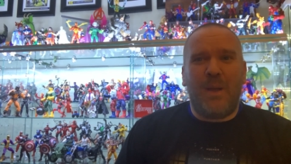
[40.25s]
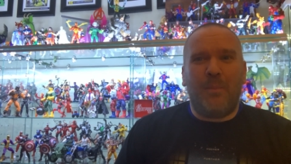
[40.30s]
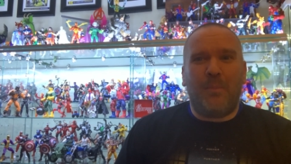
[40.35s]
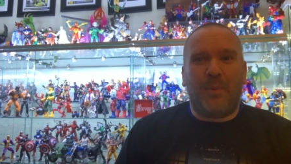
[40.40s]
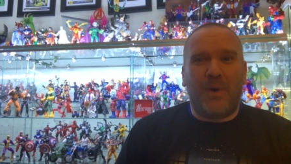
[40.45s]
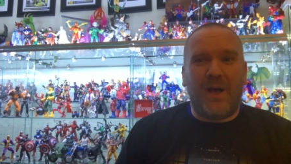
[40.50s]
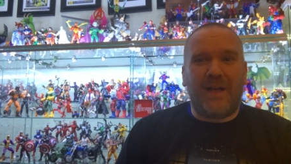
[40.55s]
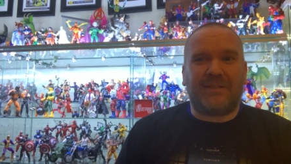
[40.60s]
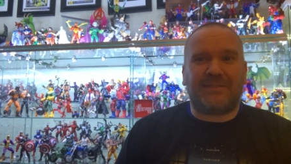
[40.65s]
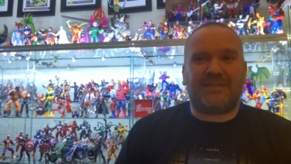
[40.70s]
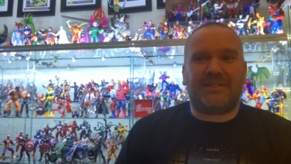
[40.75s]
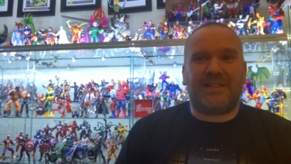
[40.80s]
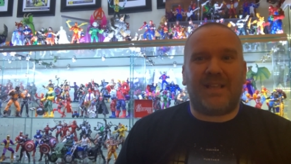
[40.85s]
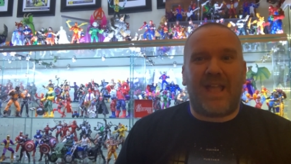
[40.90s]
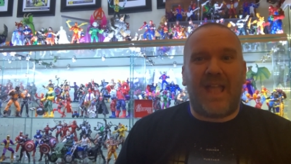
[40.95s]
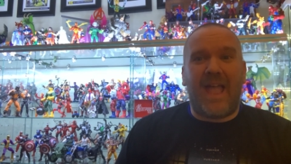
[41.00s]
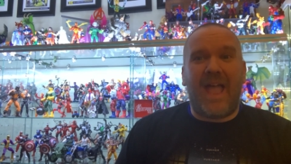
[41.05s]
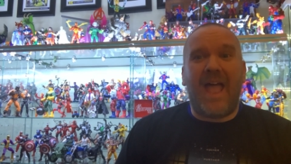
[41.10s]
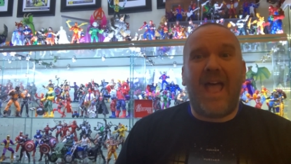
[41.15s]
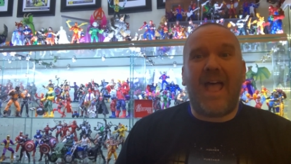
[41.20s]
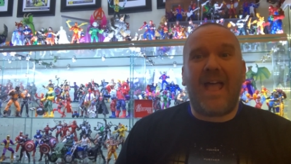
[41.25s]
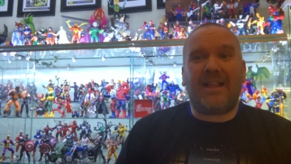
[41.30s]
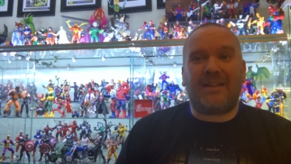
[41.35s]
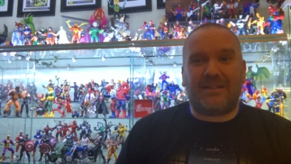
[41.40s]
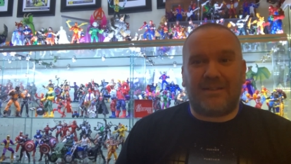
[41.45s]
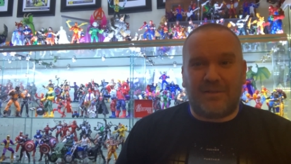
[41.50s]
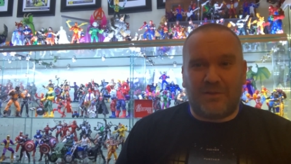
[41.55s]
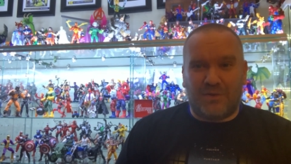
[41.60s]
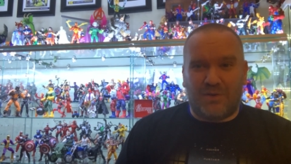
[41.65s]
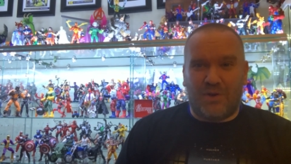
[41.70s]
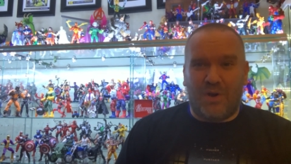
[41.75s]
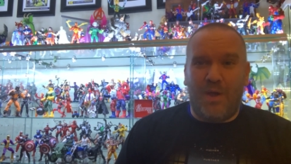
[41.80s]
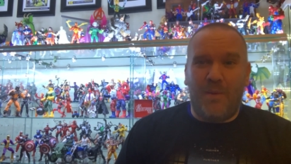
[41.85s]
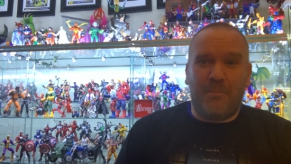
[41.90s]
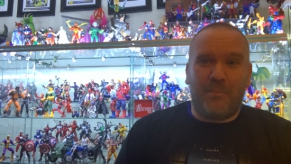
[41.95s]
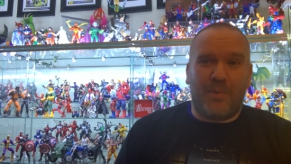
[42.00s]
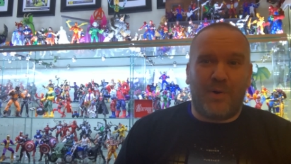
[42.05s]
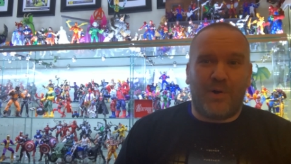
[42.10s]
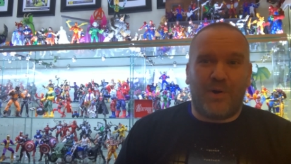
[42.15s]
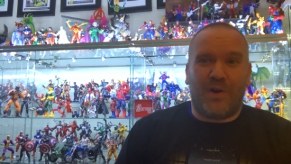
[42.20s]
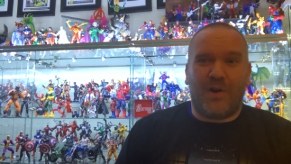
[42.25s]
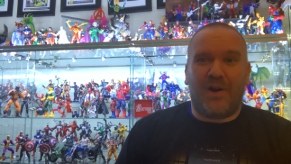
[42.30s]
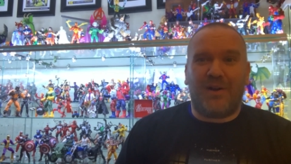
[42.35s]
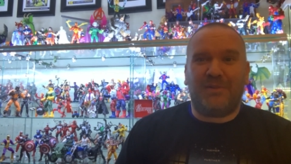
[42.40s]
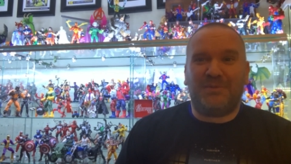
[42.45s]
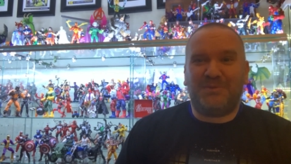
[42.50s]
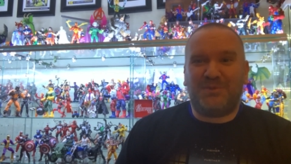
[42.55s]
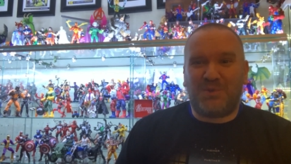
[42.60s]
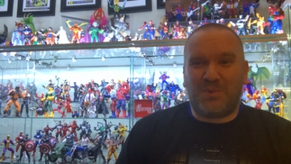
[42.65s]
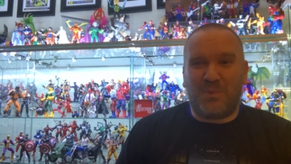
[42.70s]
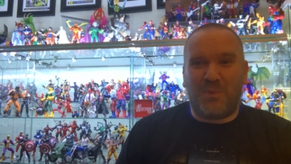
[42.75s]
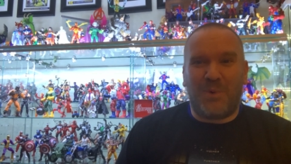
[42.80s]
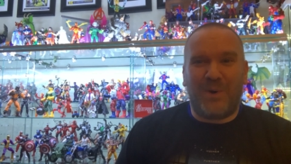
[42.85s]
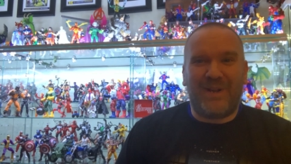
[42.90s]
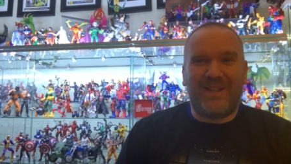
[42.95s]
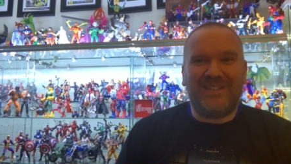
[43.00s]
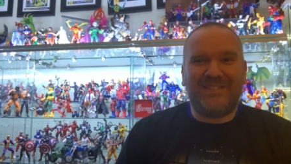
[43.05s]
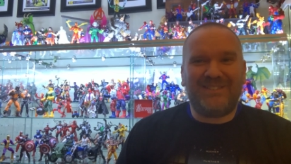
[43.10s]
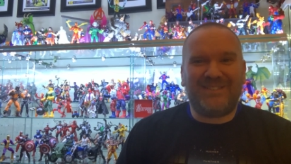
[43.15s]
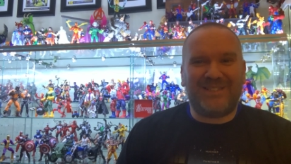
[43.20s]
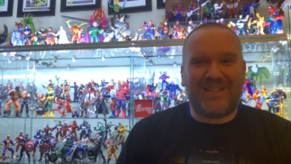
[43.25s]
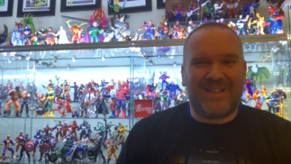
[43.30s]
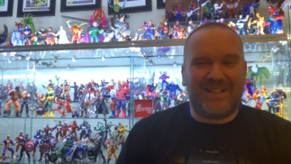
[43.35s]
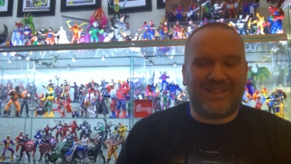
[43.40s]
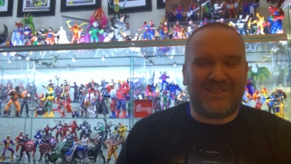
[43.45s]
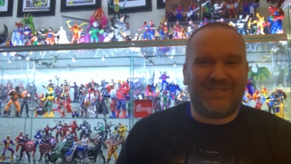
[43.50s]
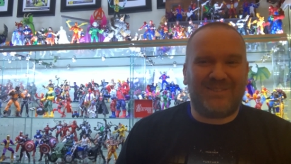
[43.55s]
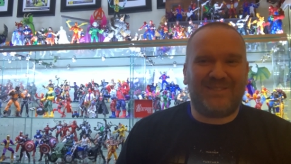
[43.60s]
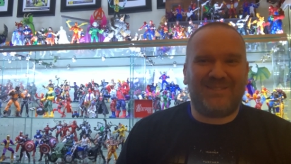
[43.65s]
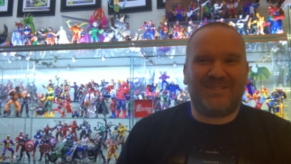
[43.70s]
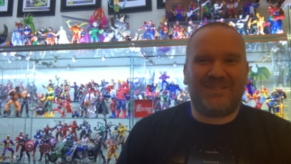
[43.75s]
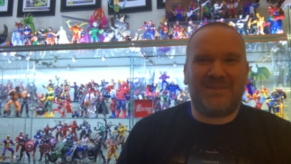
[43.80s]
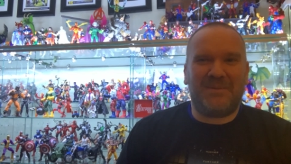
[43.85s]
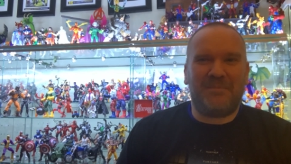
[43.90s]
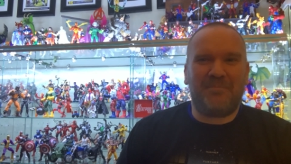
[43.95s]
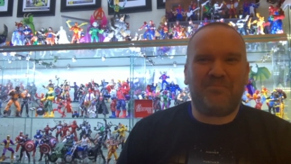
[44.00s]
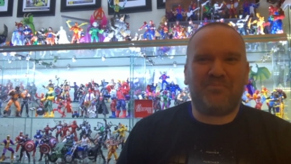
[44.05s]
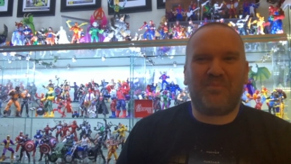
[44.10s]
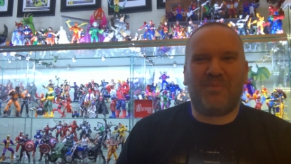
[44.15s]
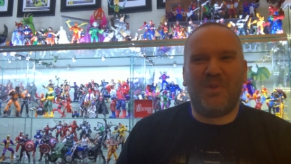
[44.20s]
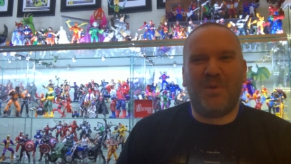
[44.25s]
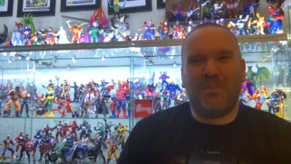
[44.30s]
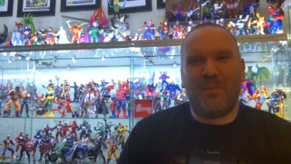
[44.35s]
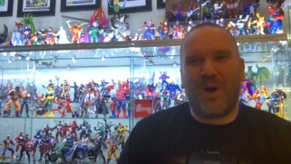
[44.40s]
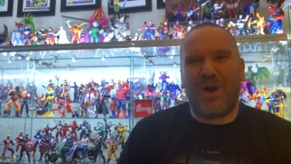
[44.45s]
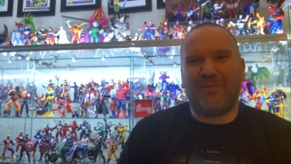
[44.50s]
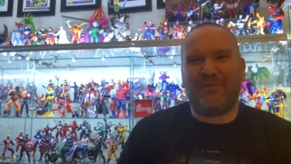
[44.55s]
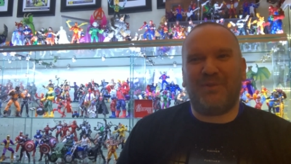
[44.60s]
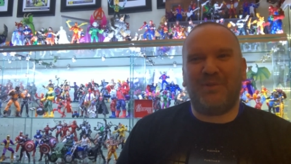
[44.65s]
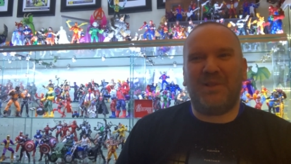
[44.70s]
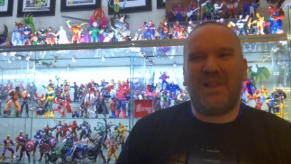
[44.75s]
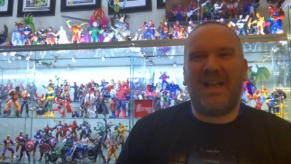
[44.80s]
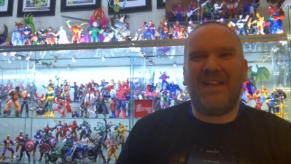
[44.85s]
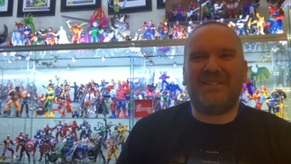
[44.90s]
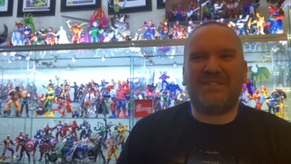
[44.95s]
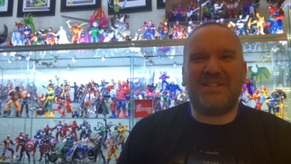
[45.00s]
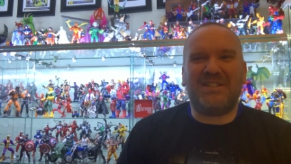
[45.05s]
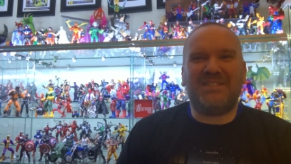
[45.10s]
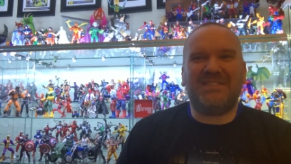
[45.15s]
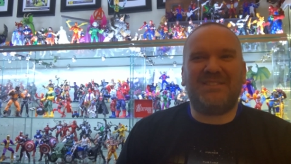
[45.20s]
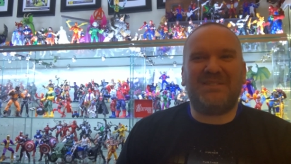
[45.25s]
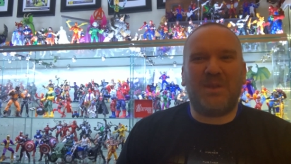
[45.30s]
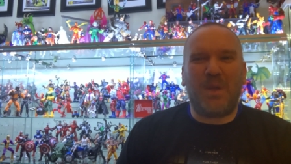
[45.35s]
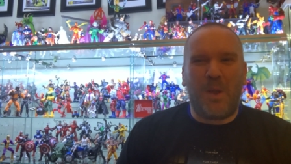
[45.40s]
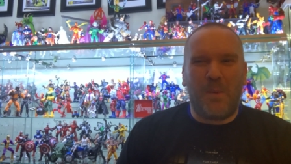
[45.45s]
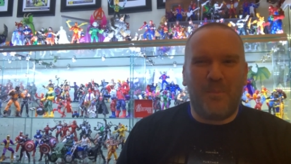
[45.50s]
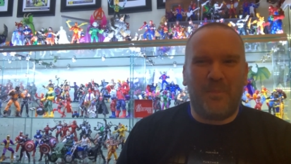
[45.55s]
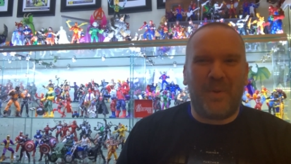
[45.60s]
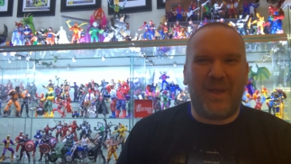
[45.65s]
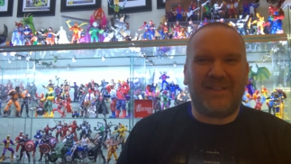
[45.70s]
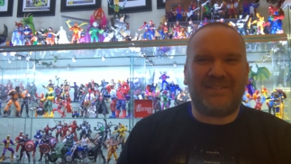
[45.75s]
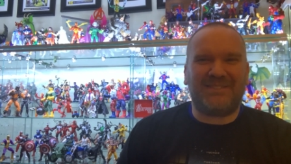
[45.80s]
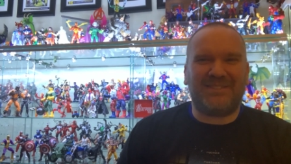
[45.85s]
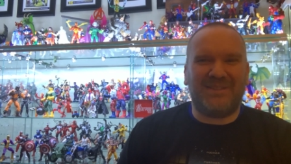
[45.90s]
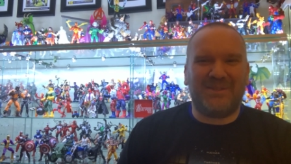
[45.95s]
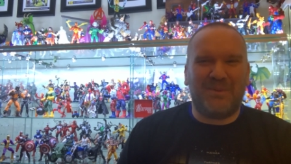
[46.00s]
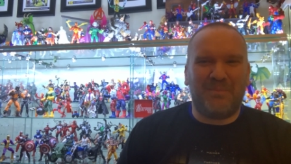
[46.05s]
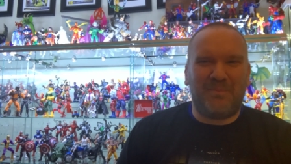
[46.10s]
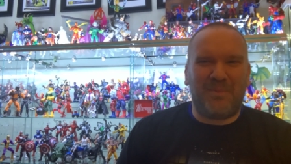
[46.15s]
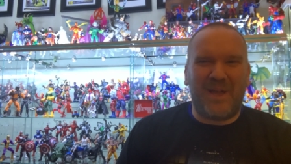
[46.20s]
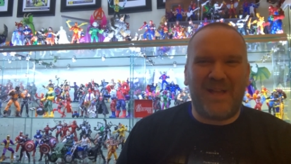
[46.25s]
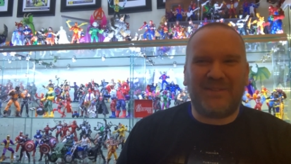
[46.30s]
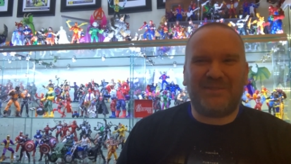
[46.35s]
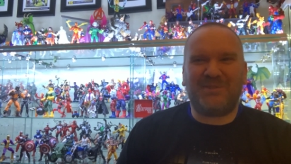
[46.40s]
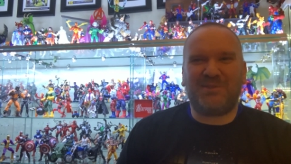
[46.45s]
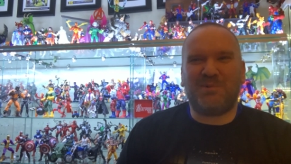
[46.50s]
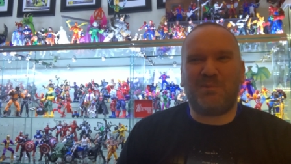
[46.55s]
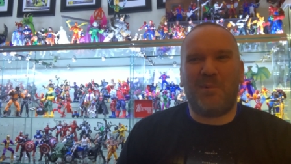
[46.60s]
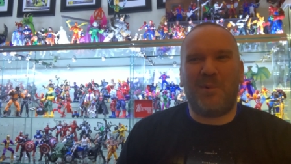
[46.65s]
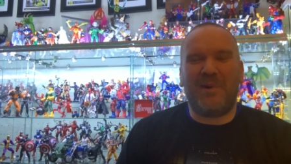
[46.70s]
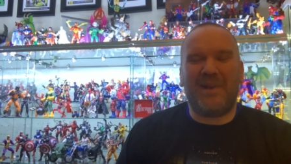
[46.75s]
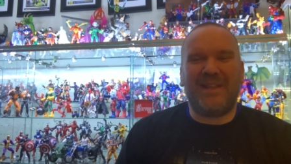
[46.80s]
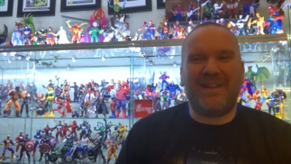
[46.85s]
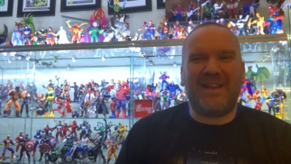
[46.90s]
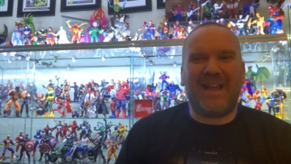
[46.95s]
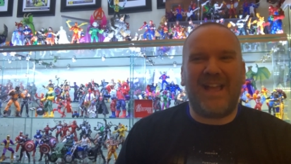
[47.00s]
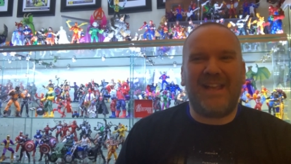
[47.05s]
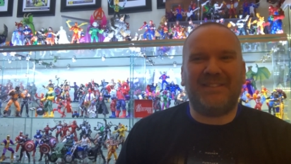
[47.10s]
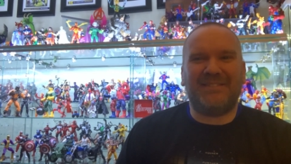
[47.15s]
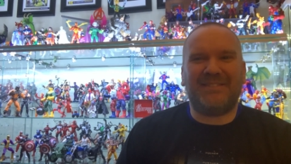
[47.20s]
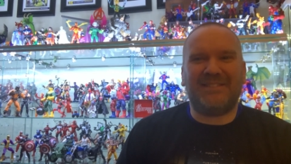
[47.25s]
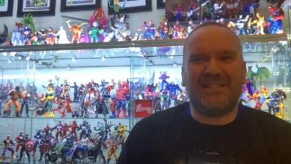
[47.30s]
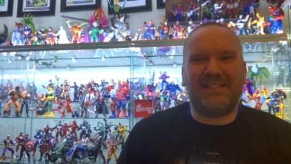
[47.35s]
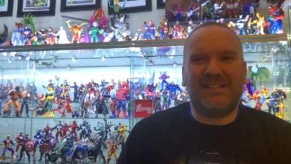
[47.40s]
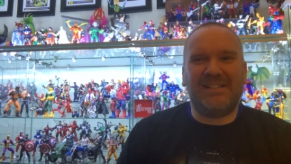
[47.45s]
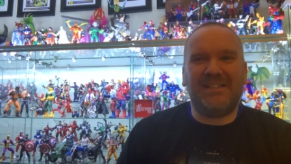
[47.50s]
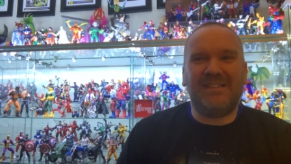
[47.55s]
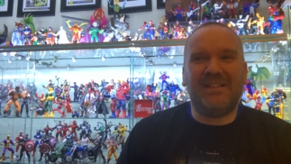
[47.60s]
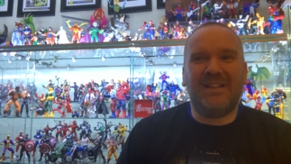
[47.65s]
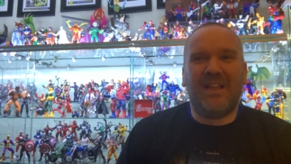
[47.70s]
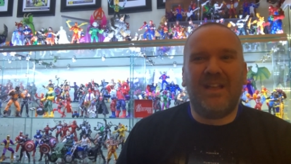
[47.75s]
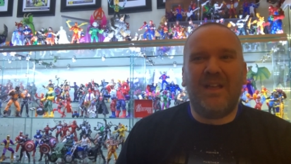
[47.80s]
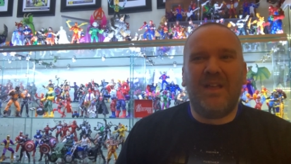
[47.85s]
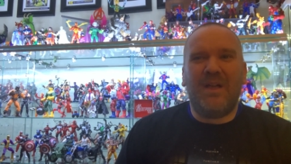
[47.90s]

But at number twenty-six, Marvel Legends Best of the Best twenty nineteen,